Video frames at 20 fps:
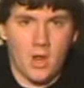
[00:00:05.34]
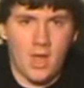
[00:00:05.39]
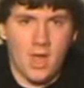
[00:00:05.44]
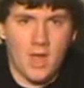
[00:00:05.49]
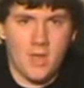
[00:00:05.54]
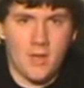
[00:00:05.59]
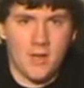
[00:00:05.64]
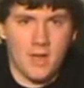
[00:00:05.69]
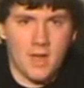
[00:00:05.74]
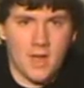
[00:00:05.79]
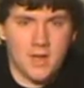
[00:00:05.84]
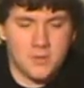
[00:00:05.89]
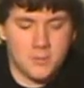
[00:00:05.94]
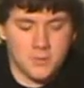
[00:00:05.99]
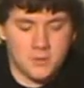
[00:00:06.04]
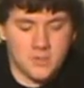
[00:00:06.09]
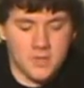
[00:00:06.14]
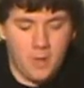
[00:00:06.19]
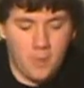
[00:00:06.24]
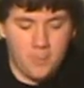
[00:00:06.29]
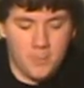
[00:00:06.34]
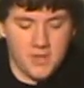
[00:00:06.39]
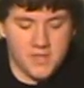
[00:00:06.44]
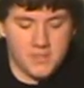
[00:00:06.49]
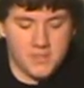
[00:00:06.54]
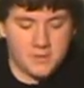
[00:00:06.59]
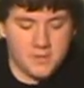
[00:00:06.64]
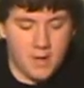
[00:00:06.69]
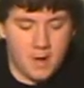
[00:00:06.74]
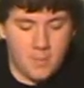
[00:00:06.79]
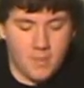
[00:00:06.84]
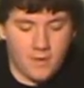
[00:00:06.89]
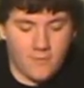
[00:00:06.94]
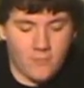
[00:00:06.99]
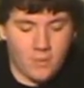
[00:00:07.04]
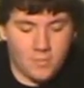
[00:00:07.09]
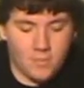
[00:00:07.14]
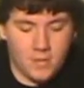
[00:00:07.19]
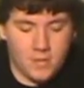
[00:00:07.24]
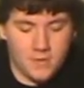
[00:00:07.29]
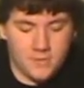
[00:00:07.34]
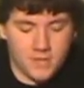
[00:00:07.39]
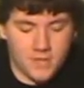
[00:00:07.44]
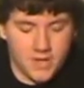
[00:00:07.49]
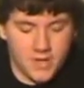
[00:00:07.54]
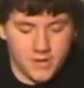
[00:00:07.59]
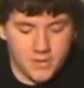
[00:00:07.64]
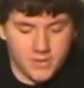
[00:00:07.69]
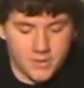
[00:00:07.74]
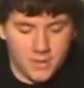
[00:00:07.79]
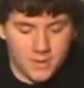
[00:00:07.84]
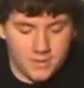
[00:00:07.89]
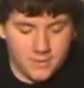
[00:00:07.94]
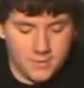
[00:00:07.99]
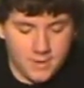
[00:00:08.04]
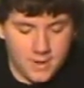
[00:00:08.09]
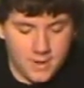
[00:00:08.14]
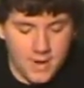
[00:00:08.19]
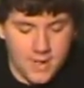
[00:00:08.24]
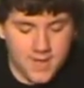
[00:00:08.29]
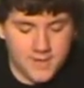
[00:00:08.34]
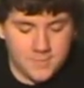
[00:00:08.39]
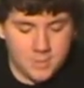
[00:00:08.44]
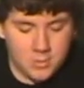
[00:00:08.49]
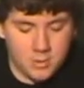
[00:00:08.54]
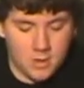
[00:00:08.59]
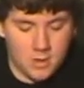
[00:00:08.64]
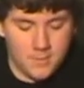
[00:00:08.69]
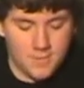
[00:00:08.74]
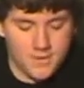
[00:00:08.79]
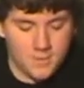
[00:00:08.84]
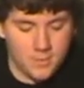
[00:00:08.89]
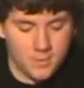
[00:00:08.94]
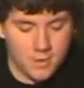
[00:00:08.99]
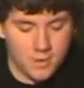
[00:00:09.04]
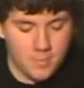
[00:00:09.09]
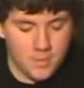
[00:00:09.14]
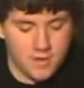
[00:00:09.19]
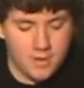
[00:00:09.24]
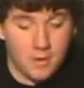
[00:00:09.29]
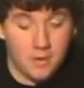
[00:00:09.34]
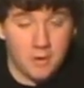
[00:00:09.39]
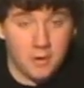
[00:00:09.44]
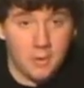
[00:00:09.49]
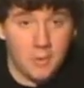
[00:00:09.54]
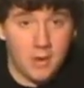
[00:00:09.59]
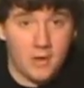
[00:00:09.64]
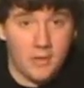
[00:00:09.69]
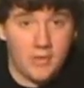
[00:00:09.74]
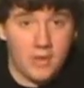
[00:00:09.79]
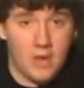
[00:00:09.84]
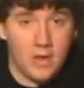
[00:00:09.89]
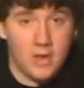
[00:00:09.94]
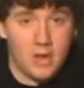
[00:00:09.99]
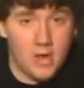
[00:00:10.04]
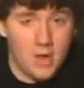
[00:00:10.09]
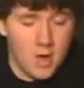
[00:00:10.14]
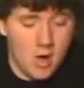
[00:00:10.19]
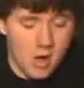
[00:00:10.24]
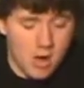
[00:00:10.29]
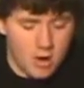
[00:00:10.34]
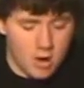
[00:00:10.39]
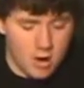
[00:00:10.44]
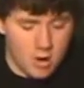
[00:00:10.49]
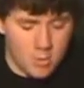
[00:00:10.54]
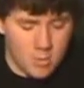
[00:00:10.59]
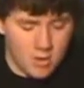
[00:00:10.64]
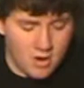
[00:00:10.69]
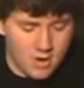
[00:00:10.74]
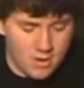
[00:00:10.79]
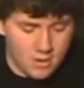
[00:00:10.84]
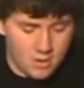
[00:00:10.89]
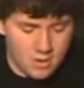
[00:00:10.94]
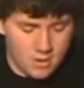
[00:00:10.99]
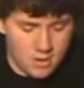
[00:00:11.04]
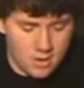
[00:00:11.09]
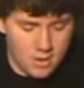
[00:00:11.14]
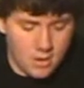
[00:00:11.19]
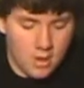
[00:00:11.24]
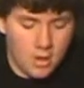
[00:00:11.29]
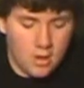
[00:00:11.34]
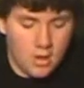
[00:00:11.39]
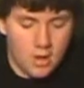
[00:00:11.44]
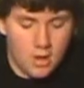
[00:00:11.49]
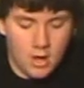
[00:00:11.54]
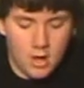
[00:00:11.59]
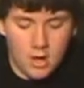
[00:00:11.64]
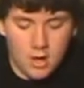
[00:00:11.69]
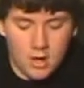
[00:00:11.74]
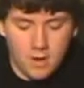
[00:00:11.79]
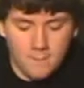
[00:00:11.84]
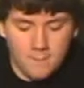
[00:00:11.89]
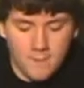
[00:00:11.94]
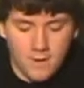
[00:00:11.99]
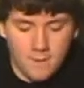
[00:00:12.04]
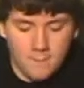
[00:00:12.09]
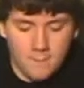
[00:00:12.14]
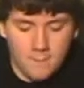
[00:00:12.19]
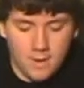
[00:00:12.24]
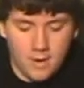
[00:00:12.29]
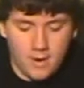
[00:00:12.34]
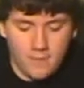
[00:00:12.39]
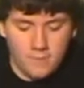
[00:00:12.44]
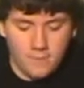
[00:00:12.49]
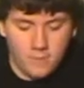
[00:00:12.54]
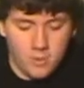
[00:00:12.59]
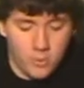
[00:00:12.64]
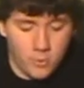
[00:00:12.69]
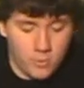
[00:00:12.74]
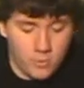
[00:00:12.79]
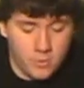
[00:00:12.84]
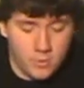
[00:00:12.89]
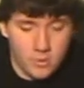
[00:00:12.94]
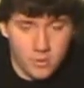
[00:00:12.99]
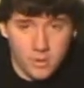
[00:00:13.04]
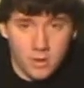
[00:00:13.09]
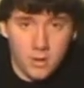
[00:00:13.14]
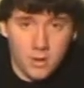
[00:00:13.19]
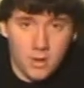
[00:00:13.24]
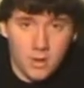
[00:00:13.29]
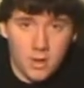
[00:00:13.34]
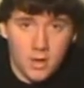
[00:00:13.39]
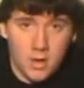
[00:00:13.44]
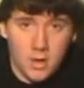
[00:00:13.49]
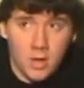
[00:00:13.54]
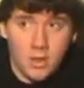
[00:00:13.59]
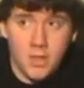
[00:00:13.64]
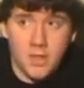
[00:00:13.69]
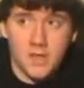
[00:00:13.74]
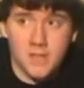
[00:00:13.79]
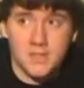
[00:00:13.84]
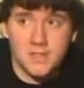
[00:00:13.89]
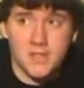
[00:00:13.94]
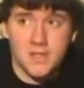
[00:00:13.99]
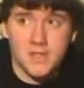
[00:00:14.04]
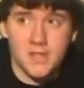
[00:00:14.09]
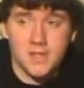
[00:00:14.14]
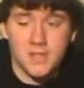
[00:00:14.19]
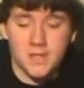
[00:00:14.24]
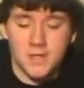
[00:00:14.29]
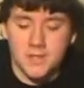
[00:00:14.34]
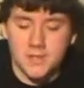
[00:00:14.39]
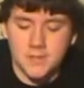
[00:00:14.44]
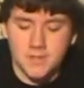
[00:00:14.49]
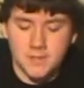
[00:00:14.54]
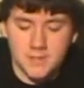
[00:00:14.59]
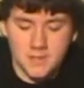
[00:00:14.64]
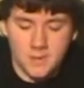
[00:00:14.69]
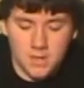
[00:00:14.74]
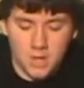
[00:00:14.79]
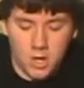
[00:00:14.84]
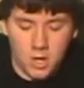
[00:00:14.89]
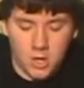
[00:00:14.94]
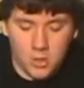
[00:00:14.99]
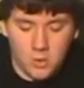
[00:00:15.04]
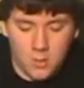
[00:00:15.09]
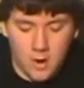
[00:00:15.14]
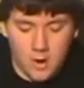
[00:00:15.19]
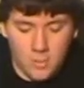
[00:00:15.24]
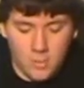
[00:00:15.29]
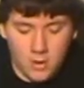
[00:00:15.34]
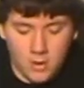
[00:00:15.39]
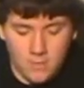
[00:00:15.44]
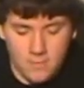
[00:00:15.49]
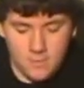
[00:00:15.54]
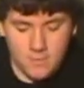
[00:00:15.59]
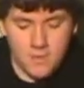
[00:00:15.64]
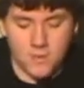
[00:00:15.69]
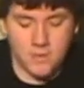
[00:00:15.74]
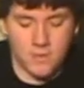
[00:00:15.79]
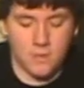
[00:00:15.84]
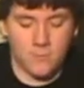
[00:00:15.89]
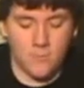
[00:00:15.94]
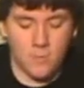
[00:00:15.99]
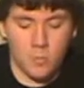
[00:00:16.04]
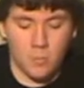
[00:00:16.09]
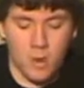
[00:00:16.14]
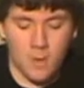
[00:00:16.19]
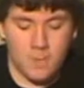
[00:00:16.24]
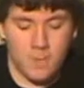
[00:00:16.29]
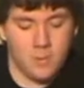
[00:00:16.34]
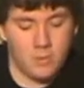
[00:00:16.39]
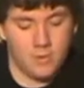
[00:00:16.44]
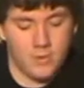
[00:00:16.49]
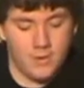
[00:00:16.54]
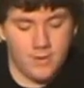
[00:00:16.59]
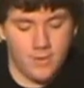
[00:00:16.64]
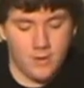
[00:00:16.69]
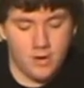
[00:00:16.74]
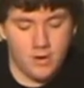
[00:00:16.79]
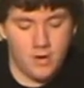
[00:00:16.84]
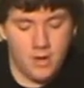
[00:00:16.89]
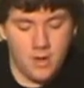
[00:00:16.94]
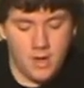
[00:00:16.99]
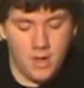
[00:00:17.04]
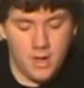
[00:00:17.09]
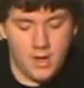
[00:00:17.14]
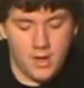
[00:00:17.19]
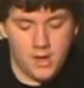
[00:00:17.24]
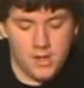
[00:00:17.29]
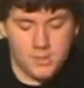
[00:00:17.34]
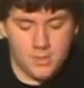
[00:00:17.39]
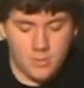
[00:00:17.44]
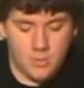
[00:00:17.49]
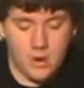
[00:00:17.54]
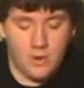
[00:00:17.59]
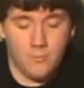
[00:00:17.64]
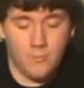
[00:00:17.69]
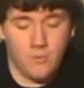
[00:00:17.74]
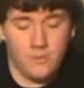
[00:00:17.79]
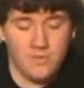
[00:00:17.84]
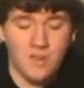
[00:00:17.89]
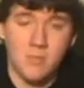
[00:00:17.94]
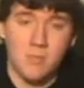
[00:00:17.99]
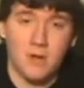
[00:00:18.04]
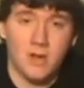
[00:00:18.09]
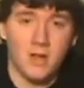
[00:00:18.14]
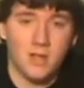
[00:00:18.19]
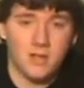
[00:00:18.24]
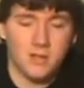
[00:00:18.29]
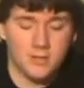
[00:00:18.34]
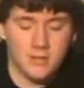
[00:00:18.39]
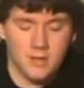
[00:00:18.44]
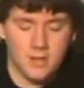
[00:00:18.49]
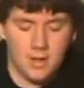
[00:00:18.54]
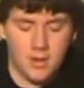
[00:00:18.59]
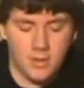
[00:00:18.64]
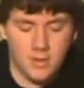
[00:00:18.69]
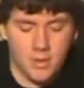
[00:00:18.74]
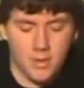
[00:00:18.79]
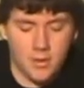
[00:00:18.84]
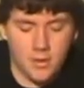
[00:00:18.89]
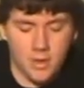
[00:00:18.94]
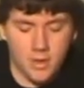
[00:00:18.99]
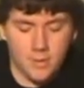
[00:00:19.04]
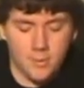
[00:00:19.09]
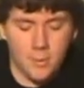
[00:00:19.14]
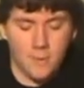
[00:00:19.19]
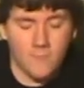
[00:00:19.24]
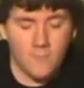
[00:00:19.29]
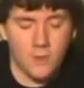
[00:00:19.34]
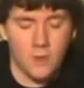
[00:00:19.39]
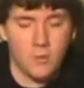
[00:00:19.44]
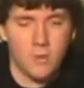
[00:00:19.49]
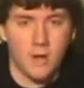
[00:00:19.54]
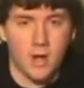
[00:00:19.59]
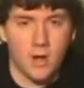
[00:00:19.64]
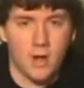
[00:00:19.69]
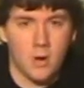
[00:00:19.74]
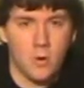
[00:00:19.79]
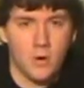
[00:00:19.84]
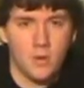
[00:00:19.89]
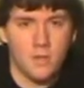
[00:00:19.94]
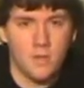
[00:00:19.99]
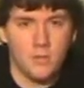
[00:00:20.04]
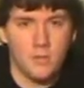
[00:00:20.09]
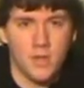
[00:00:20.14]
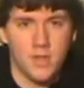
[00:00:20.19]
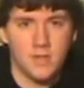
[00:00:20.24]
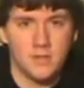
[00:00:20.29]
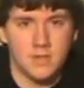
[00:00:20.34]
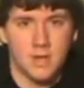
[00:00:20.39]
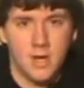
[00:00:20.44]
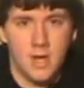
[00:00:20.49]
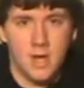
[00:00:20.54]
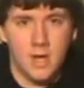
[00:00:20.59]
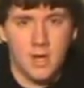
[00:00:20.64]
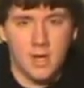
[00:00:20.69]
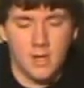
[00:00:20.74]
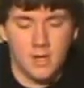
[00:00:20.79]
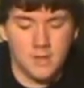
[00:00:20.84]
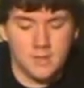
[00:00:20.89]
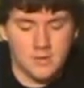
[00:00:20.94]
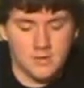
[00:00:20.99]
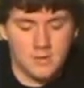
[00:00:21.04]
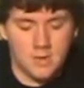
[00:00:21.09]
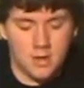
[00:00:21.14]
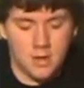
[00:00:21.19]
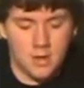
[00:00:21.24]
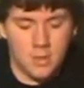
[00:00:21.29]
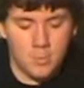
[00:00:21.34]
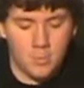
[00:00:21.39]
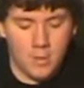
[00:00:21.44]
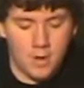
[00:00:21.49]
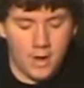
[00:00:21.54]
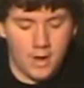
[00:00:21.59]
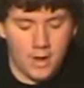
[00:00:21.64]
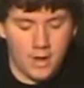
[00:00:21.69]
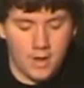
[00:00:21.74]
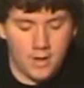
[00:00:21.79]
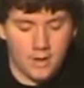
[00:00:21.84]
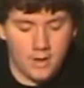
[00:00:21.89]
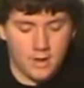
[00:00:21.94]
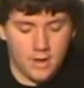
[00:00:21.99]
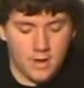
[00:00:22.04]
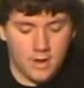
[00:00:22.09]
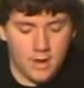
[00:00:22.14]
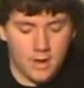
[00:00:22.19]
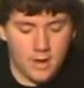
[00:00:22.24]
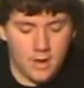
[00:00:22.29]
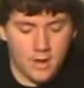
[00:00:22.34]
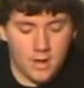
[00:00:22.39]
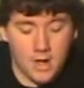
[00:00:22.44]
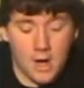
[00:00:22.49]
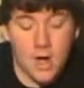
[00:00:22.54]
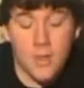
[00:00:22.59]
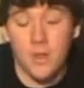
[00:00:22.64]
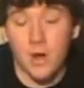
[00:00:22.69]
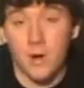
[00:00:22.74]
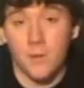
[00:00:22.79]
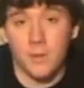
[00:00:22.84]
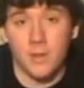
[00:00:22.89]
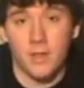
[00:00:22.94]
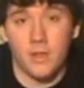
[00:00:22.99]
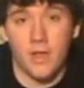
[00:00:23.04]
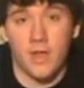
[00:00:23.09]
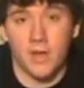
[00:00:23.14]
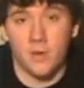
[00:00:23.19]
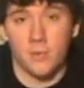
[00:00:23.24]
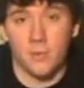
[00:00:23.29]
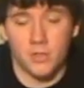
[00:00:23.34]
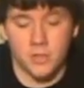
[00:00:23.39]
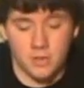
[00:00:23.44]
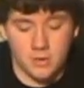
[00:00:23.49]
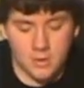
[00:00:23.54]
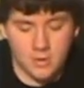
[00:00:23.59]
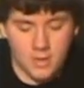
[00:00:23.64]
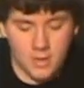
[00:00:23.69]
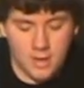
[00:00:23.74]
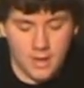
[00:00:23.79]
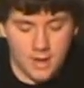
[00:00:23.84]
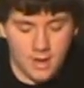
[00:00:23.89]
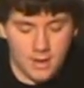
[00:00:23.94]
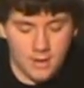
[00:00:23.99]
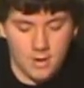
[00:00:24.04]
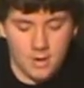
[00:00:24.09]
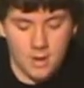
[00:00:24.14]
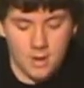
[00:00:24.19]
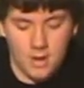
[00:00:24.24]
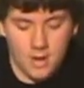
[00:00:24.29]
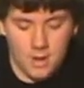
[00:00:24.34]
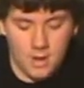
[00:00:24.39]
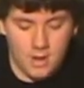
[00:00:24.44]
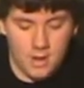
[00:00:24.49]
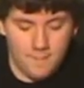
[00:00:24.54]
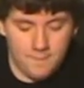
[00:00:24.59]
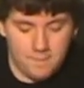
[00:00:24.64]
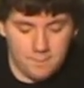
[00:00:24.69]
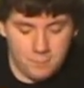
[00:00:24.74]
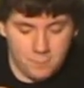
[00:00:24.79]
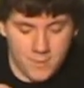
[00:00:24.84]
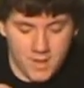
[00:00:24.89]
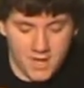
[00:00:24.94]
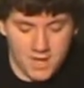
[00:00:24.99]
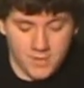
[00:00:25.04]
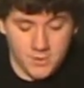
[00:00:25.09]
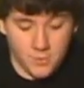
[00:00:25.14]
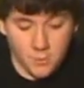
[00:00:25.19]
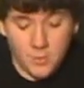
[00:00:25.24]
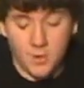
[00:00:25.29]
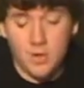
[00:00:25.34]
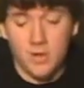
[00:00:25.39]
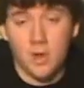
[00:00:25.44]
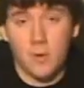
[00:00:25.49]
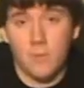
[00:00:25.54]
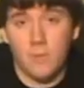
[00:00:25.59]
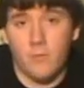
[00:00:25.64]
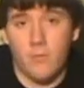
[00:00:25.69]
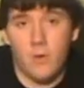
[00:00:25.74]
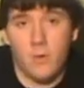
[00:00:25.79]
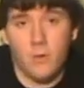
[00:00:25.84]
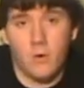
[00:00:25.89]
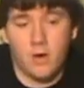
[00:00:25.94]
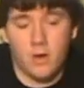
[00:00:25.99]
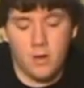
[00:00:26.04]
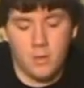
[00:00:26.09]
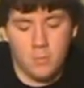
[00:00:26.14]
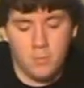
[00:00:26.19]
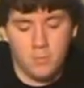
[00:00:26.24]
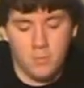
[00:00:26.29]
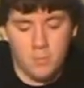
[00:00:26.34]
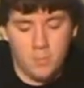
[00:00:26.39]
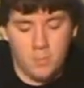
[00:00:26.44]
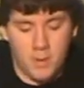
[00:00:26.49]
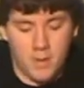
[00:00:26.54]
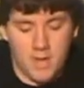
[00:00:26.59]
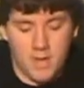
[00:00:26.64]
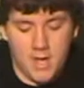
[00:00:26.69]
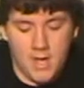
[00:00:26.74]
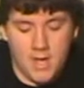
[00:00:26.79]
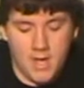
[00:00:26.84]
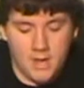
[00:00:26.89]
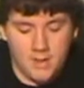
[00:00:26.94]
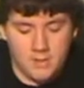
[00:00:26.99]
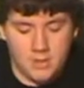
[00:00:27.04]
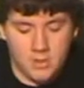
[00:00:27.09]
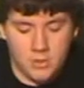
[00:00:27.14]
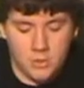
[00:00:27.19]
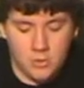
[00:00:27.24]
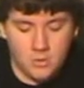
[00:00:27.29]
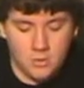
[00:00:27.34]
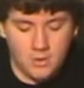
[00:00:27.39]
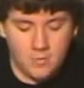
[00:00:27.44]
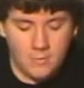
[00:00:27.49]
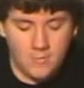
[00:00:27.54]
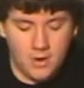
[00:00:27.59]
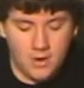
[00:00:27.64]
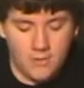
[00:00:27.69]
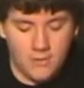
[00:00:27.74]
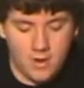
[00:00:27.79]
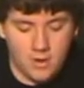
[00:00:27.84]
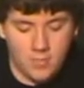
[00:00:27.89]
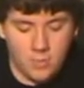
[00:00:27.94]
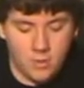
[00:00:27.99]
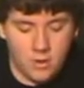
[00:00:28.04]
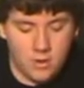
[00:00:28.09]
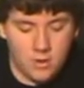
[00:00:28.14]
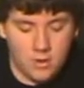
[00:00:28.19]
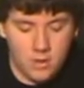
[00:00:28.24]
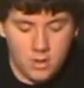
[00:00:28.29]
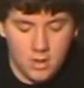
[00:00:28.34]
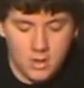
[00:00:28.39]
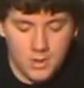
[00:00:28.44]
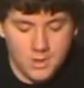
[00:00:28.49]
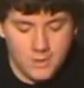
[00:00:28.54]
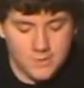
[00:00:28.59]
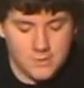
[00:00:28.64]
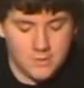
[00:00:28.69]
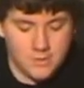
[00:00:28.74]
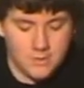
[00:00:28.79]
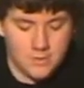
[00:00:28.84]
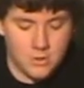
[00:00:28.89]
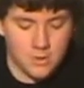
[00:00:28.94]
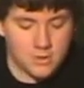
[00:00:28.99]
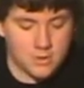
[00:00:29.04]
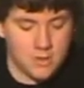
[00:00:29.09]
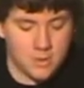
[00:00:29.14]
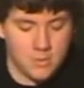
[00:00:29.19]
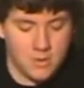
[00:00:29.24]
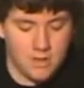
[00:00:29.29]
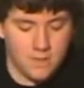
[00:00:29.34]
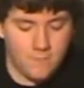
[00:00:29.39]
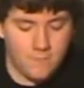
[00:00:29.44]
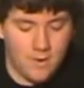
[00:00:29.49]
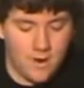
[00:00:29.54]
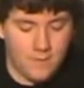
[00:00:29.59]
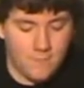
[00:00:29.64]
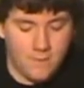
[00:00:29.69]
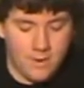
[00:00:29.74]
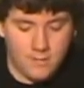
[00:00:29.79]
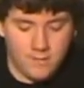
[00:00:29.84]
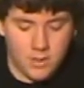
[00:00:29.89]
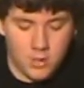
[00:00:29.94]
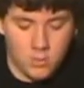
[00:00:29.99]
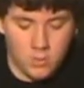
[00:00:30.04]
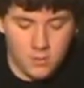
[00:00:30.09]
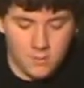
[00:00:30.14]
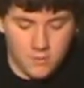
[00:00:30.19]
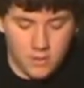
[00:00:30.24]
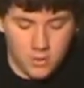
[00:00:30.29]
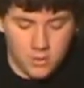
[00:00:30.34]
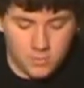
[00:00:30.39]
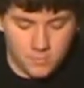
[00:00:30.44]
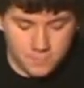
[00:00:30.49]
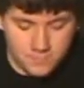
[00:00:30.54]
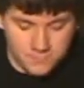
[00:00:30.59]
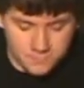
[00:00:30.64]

Hey there guys, what's up? This is Dominic from TSC Airsoft, and as promised, we're going to be talking about the Arma 552. This is a great one. This is for Weapon Blender. It's around 50 bucks. The only other review that I know of these is done by a guy that I really like, what you're looking at. He does a really good review on it, but he has the shorter 551. This is just going to be the 552 review,